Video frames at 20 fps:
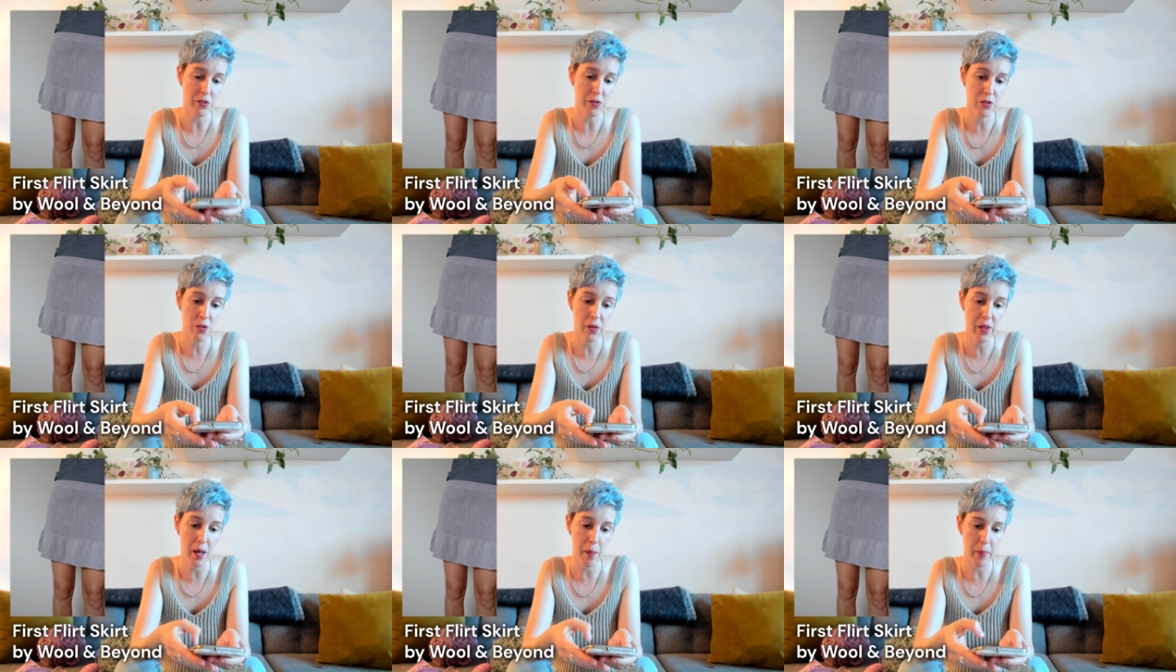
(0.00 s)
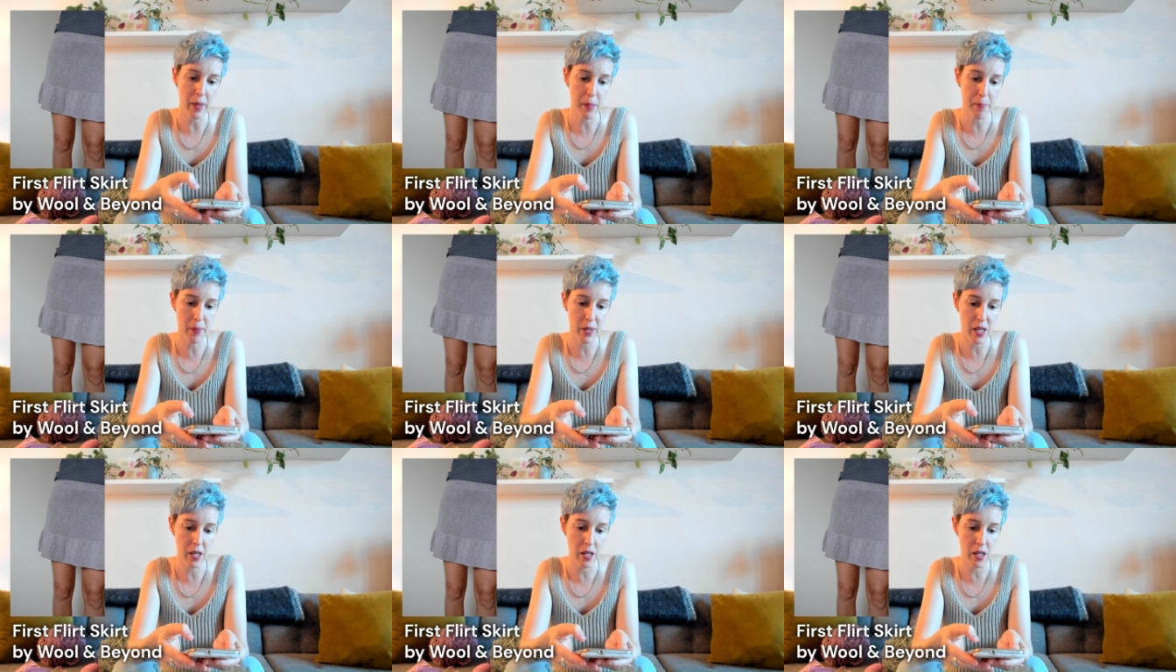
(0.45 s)
so that might
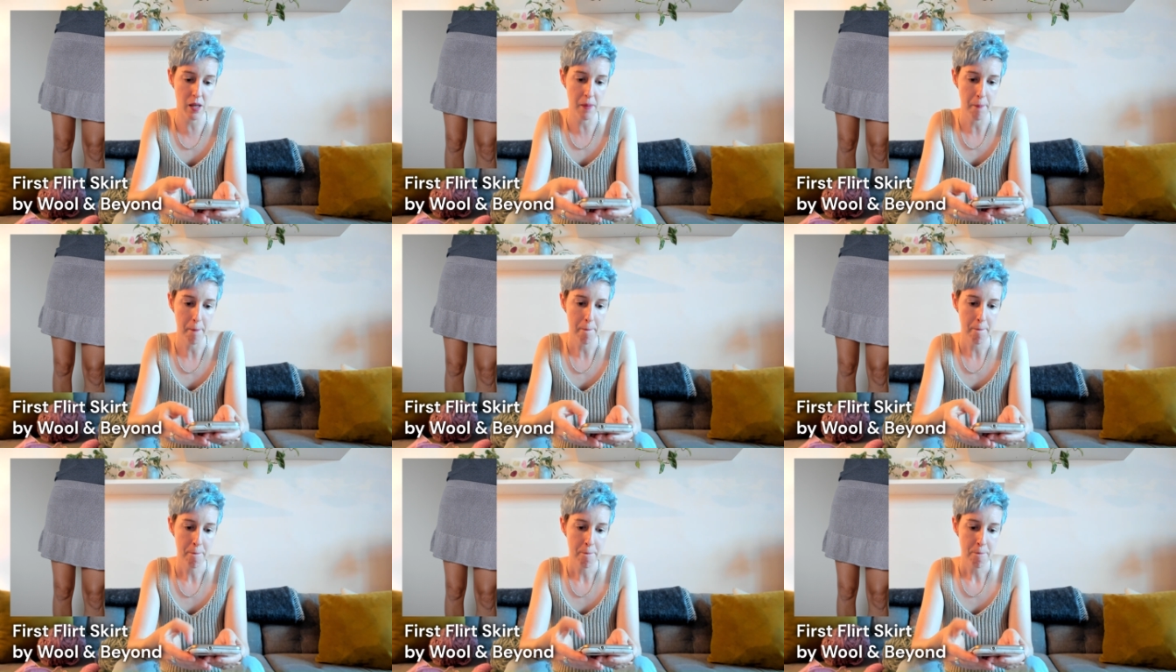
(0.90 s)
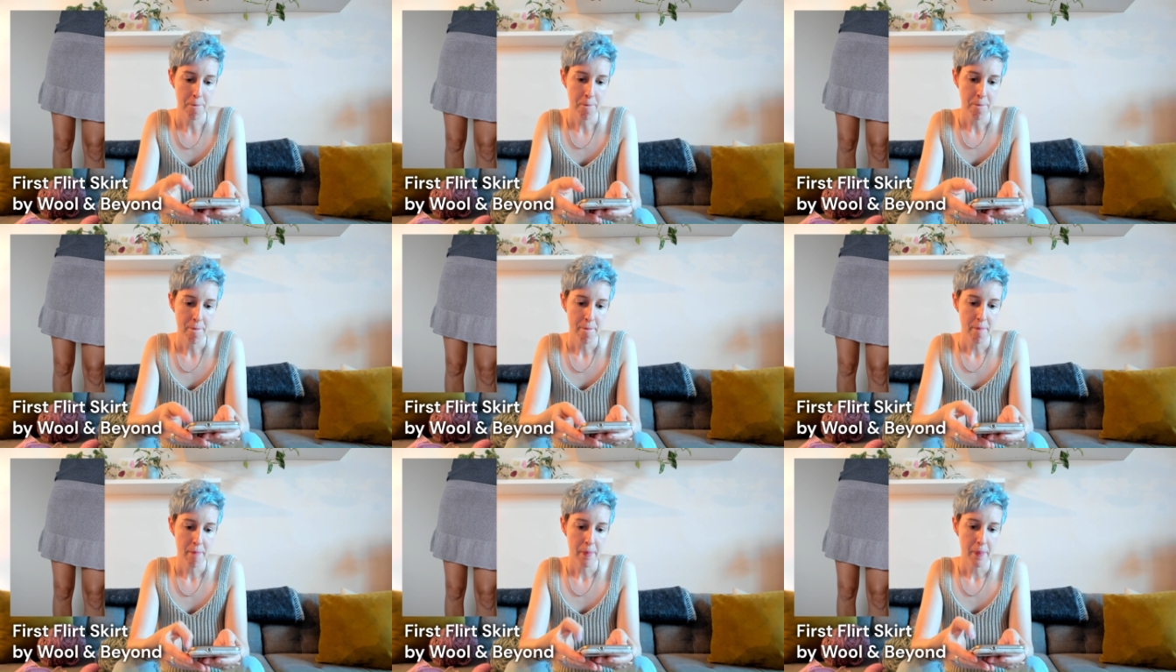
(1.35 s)
be
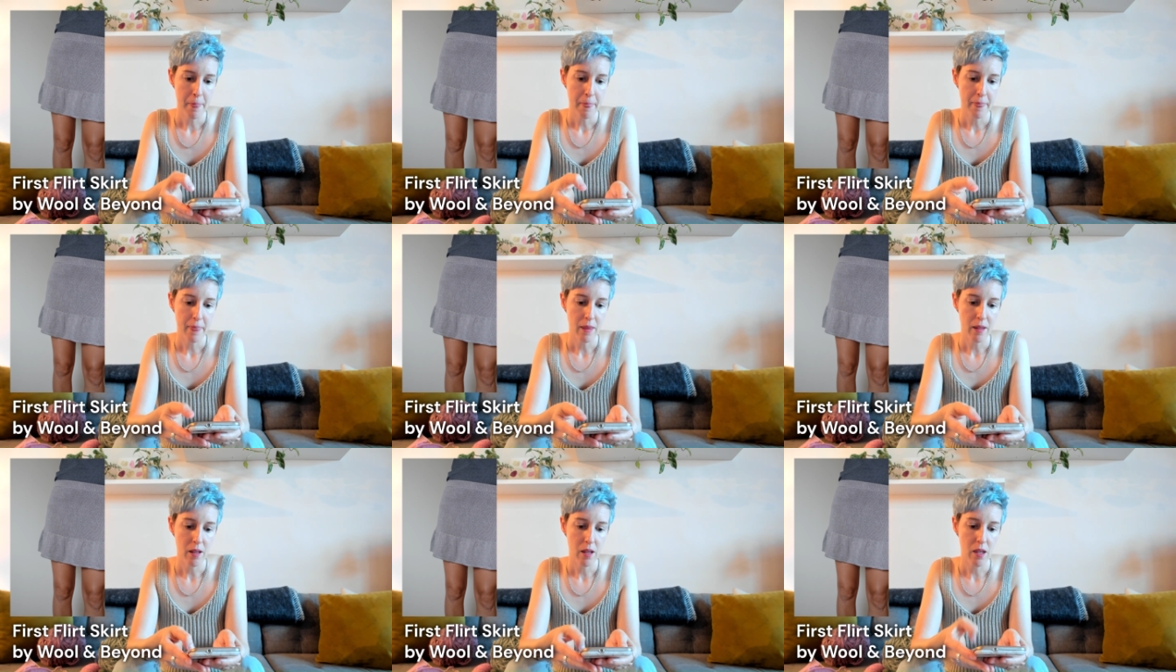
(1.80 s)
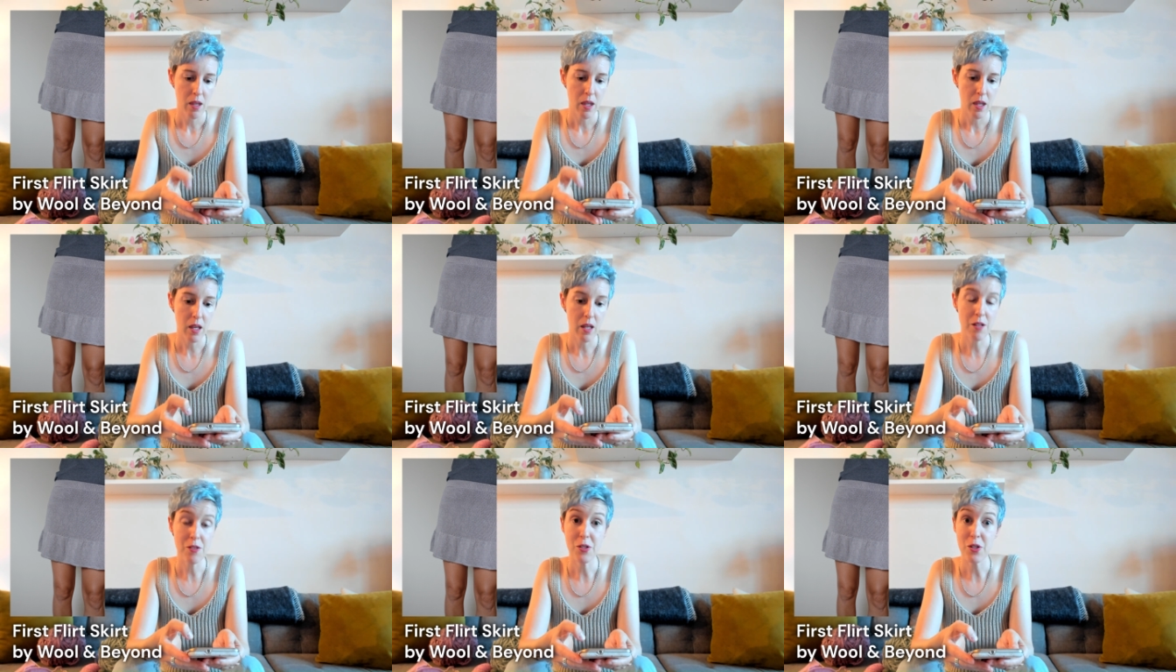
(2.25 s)

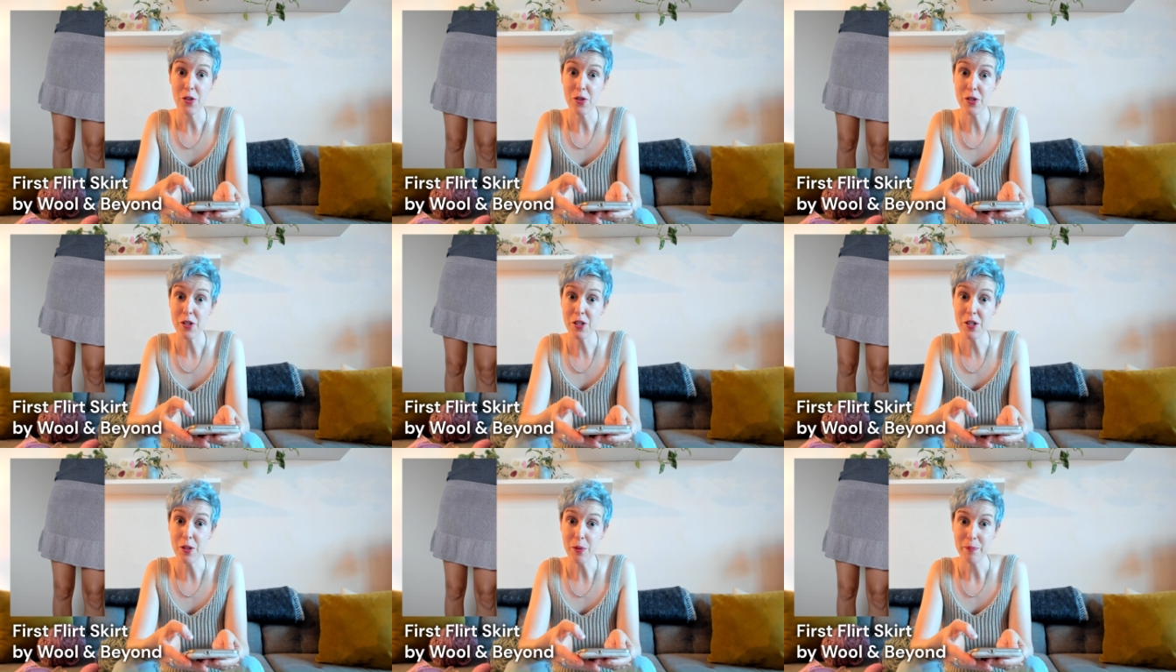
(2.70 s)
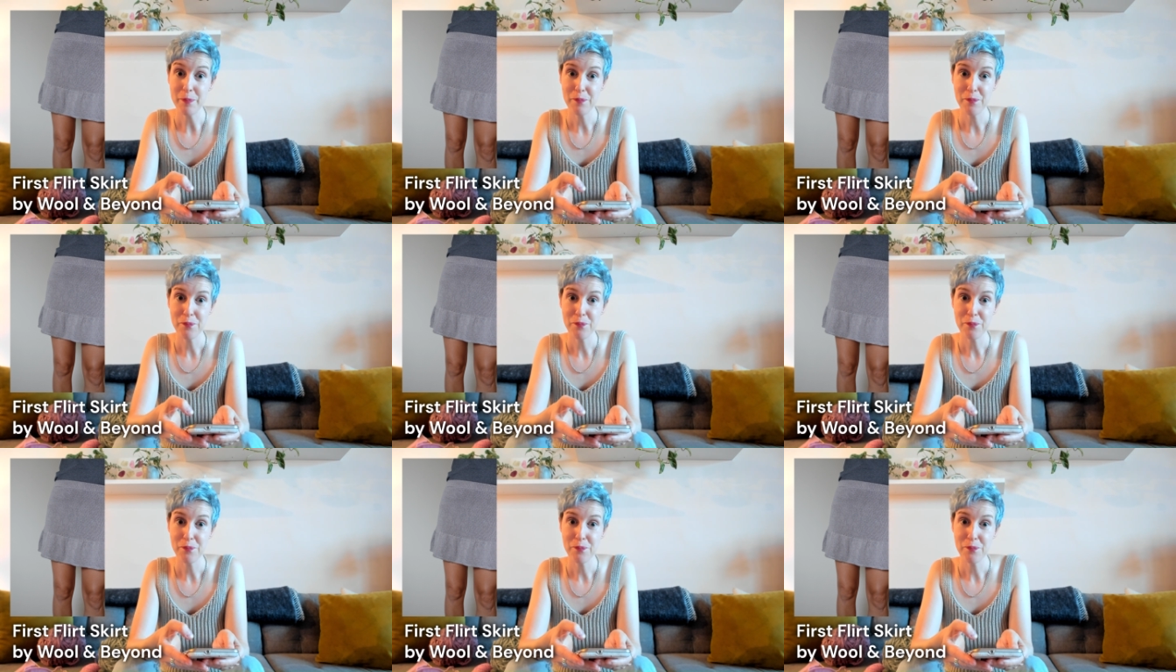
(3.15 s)
easier to do.